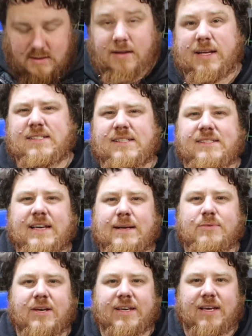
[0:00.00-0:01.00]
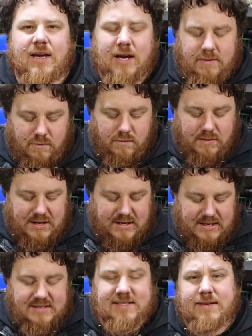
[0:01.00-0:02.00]
At least it seems like you can't
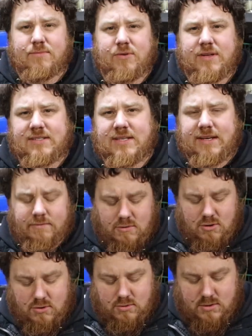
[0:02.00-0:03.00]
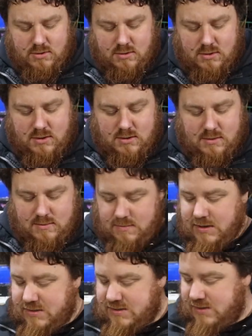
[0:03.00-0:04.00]
really assemble this thing wrong,
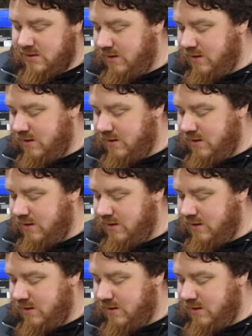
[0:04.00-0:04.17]
because